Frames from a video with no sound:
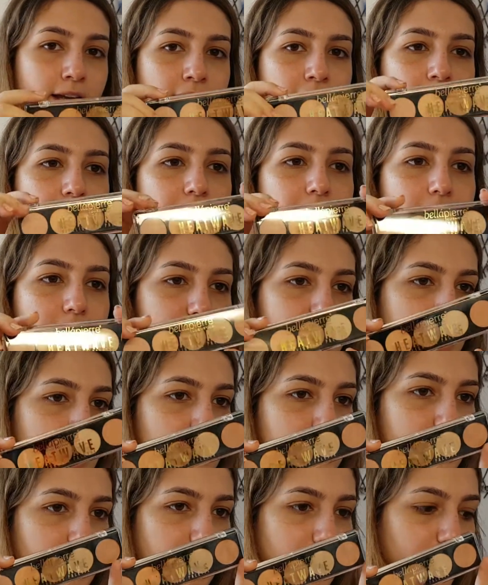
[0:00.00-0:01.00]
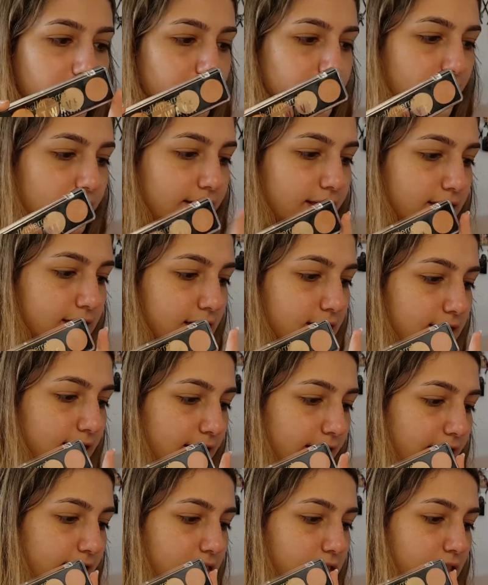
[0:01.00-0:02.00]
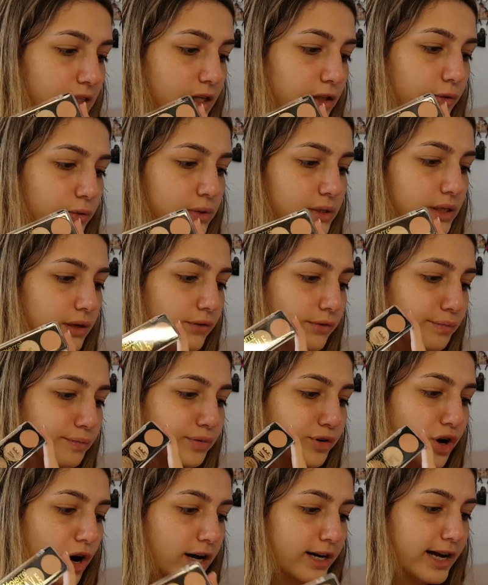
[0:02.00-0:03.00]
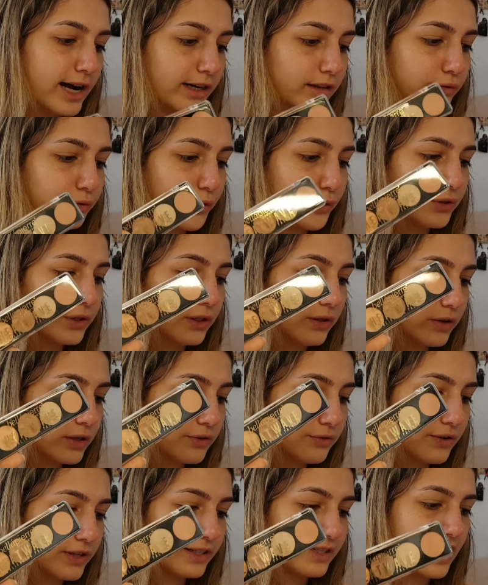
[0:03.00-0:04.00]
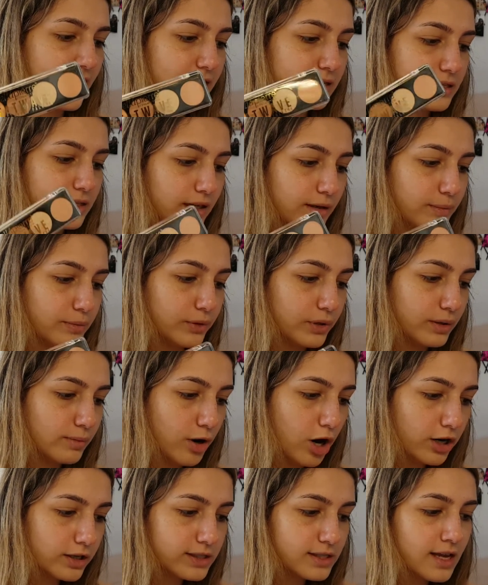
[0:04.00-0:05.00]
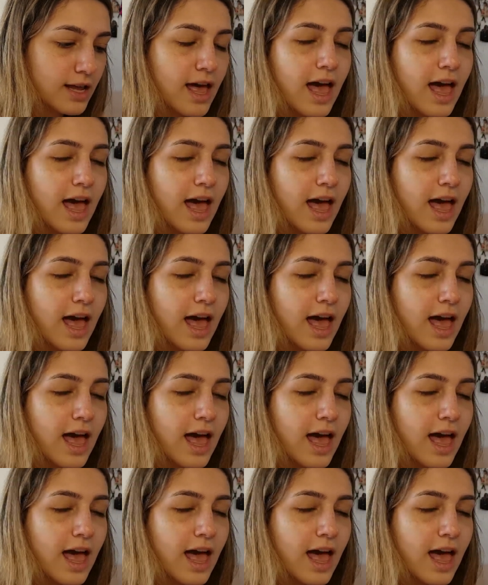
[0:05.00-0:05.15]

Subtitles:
and it says here that this is an exclusive product for the Look Fantastic Beauty Box.